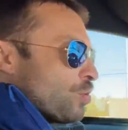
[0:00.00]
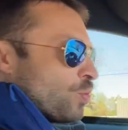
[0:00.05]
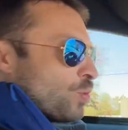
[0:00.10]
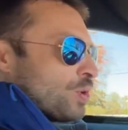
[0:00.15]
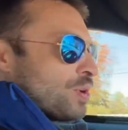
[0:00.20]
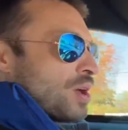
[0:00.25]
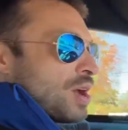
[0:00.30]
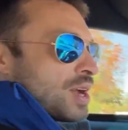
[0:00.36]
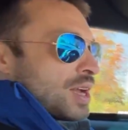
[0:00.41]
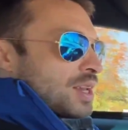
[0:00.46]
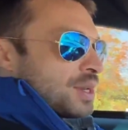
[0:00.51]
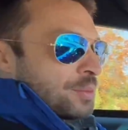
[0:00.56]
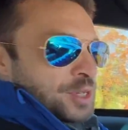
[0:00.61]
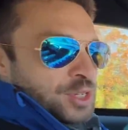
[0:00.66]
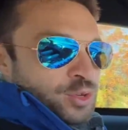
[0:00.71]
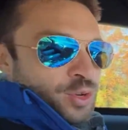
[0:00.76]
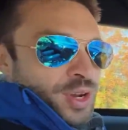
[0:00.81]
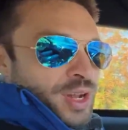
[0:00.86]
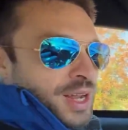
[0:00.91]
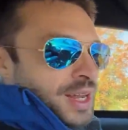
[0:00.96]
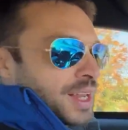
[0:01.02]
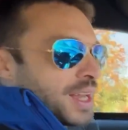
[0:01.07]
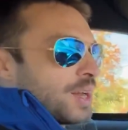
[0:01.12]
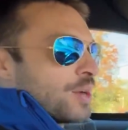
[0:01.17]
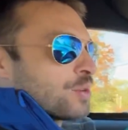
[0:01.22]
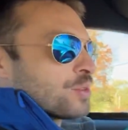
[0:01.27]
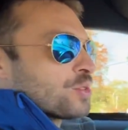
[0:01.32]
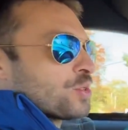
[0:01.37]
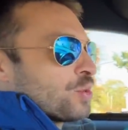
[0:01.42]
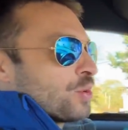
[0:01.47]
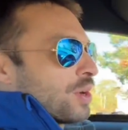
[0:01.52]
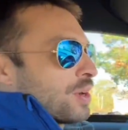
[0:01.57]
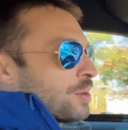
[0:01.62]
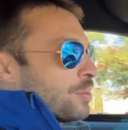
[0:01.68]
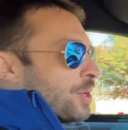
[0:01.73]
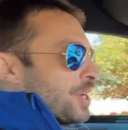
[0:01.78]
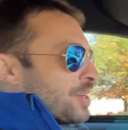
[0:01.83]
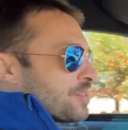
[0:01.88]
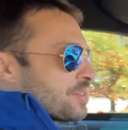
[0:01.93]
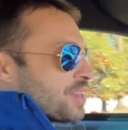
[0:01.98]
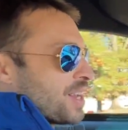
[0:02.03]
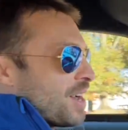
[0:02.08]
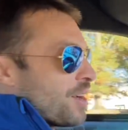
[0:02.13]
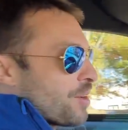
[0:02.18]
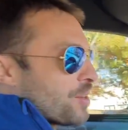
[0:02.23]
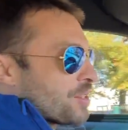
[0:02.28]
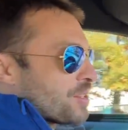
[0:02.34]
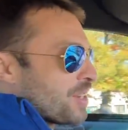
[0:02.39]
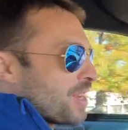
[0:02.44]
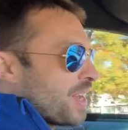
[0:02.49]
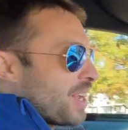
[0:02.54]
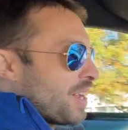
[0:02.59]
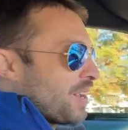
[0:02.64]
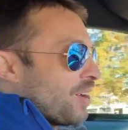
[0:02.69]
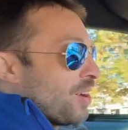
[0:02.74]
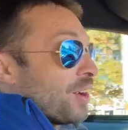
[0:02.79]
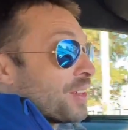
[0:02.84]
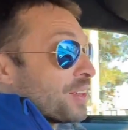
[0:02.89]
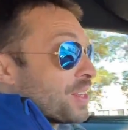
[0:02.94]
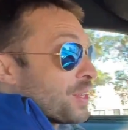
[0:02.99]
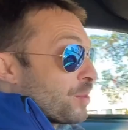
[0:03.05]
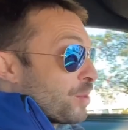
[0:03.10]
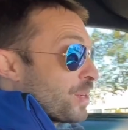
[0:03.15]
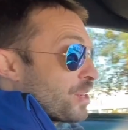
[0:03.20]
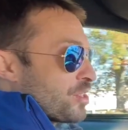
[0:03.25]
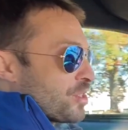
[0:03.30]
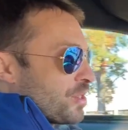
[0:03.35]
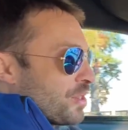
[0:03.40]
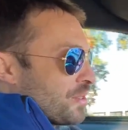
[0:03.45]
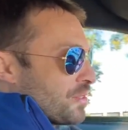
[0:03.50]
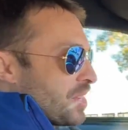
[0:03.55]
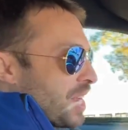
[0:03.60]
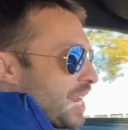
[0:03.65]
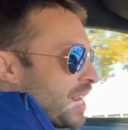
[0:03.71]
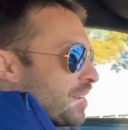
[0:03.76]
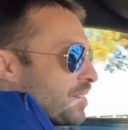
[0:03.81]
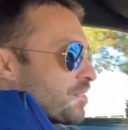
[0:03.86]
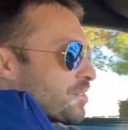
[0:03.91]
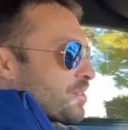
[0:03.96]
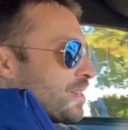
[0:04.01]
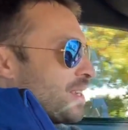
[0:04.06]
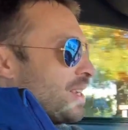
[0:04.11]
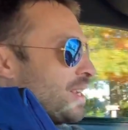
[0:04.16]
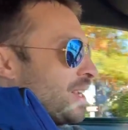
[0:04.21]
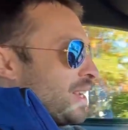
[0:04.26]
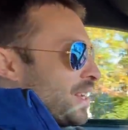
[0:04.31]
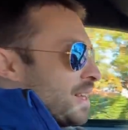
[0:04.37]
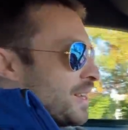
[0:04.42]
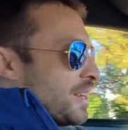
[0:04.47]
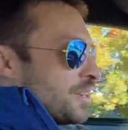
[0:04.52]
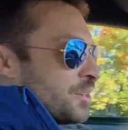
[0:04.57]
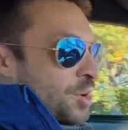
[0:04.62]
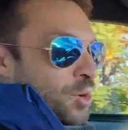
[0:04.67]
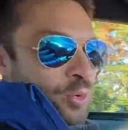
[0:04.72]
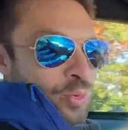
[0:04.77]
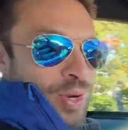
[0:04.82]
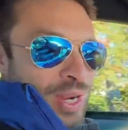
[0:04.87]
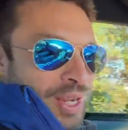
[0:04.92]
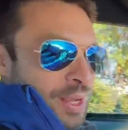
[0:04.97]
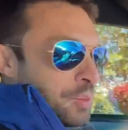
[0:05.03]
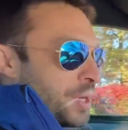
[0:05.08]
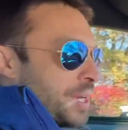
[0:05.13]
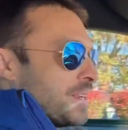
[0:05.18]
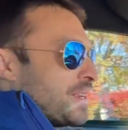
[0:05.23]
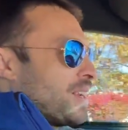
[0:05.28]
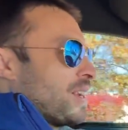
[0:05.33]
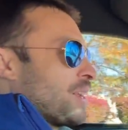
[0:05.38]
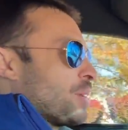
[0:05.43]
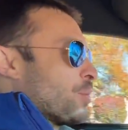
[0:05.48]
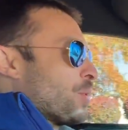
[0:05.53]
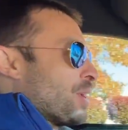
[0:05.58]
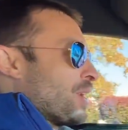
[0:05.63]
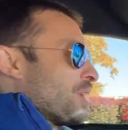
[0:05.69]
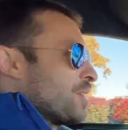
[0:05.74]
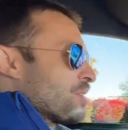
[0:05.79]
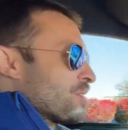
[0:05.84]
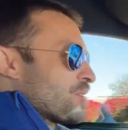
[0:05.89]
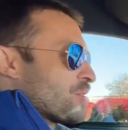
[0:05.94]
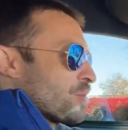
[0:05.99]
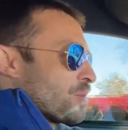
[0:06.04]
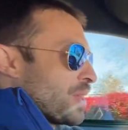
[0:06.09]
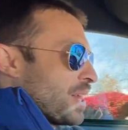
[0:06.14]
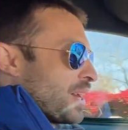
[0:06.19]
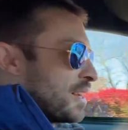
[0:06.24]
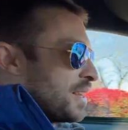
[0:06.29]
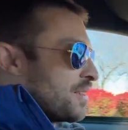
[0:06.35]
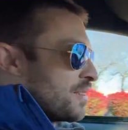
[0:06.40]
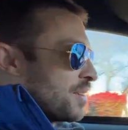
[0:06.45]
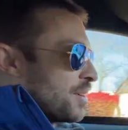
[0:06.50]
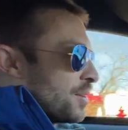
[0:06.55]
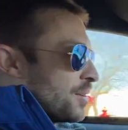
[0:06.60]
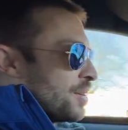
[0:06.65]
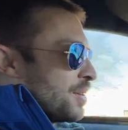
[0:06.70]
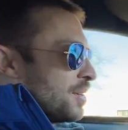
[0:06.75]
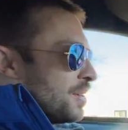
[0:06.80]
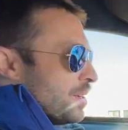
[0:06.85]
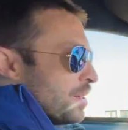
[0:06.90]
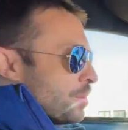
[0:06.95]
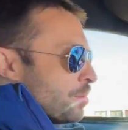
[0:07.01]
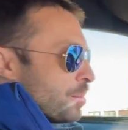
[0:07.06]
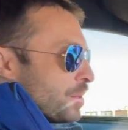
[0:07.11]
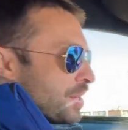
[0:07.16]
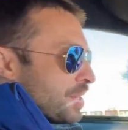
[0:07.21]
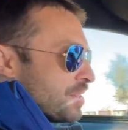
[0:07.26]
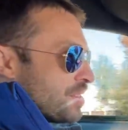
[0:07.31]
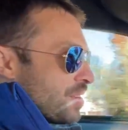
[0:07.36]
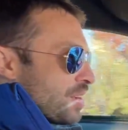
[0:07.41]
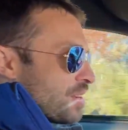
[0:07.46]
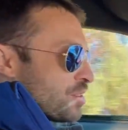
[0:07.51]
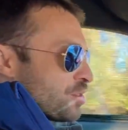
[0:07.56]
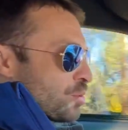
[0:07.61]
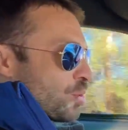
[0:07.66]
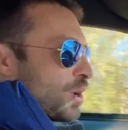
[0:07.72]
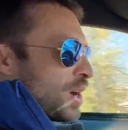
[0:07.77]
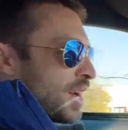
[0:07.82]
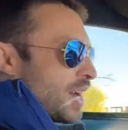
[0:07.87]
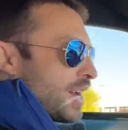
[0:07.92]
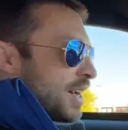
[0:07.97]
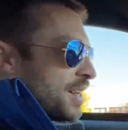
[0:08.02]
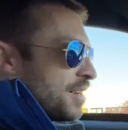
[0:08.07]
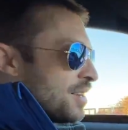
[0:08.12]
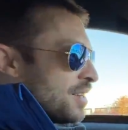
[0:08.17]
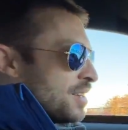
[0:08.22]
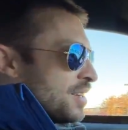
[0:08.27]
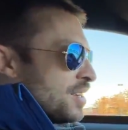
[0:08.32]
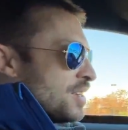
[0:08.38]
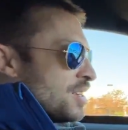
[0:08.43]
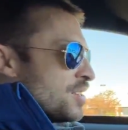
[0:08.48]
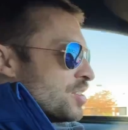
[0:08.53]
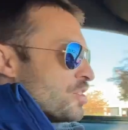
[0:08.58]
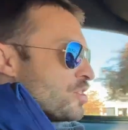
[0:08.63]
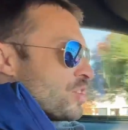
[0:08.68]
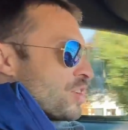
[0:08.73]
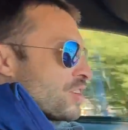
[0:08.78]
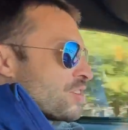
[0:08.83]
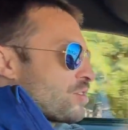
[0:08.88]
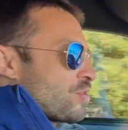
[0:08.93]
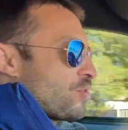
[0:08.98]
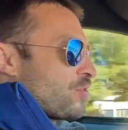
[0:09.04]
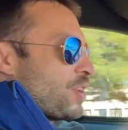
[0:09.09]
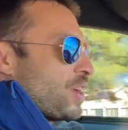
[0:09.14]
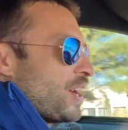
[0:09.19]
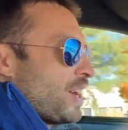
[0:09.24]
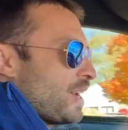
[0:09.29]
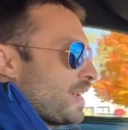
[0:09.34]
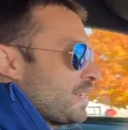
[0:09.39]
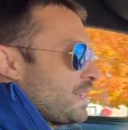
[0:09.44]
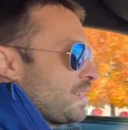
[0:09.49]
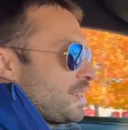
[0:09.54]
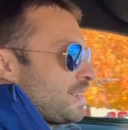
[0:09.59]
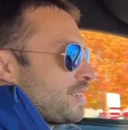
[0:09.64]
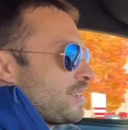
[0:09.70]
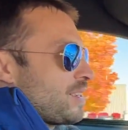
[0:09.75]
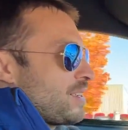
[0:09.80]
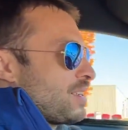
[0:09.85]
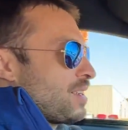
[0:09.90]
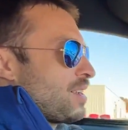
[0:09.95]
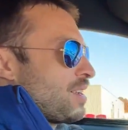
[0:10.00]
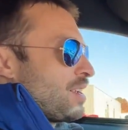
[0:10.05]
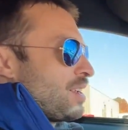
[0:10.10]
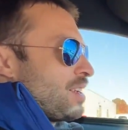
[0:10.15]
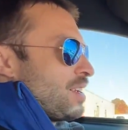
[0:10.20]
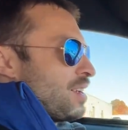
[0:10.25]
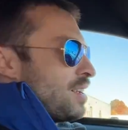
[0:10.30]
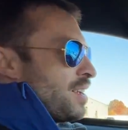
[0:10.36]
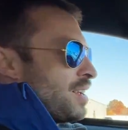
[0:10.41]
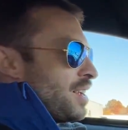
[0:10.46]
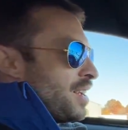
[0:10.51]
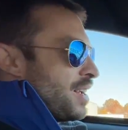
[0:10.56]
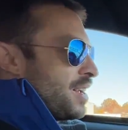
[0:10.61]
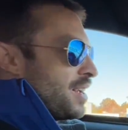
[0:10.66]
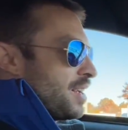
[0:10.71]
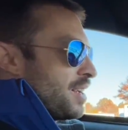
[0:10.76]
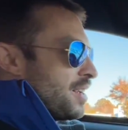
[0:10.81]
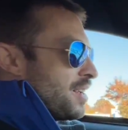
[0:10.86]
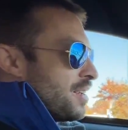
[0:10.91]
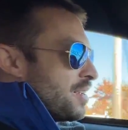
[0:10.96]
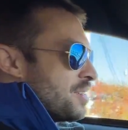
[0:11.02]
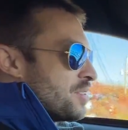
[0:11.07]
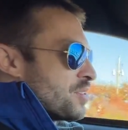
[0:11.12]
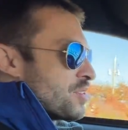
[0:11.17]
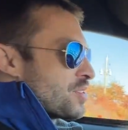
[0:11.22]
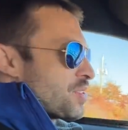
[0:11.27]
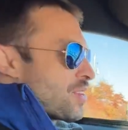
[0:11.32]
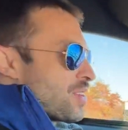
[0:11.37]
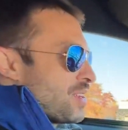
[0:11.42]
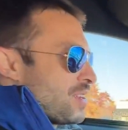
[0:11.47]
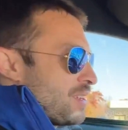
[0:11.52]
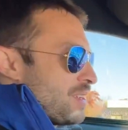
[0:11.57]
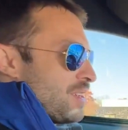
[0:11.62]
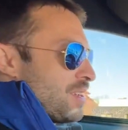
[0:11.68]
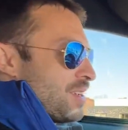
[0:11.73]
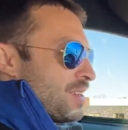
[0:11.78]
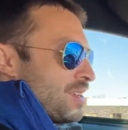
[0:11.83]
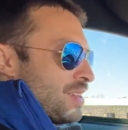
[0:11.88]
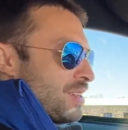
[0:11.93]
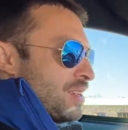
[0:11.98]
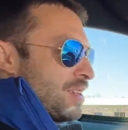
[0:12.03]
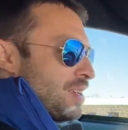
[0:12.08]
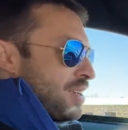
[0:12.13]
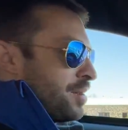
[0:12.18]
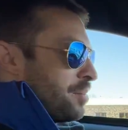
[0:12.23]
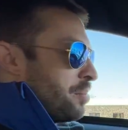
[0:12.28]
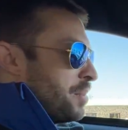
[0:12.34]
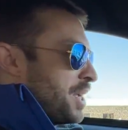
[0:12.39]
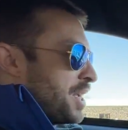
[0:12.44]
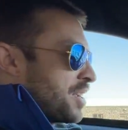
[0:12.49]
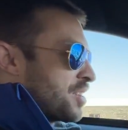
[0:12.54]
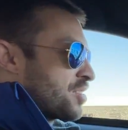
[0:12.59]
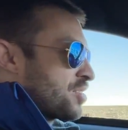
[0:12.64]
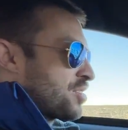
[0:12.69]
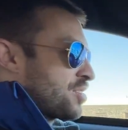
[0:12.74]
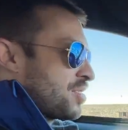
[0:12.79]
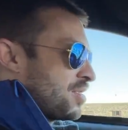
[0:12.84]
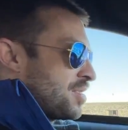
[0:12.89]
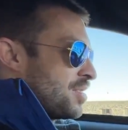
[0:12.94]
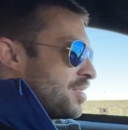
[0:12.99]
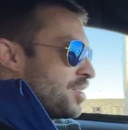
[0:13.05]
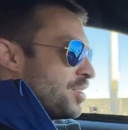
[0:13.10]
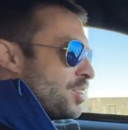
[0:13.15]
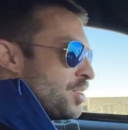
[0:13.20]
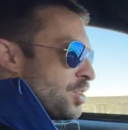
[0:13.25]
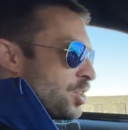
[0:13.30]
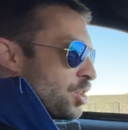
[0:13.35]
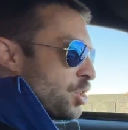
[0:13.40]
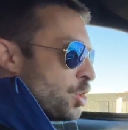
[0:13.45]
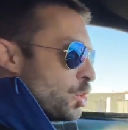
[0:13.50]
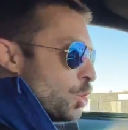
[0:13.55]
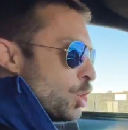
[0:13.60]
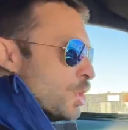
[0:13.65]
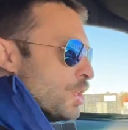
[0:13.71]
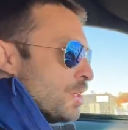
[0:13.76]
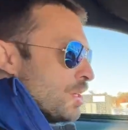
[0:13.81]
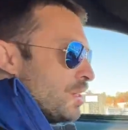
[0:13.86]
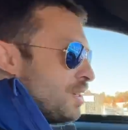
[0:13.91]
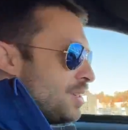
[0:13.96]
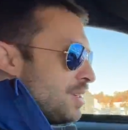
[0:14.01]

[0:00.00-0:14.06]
we're not going to be trying out 200 miles an hour today on the original tires, and I don't recommend anyone else do that either. But it does ride just fine, and it makes good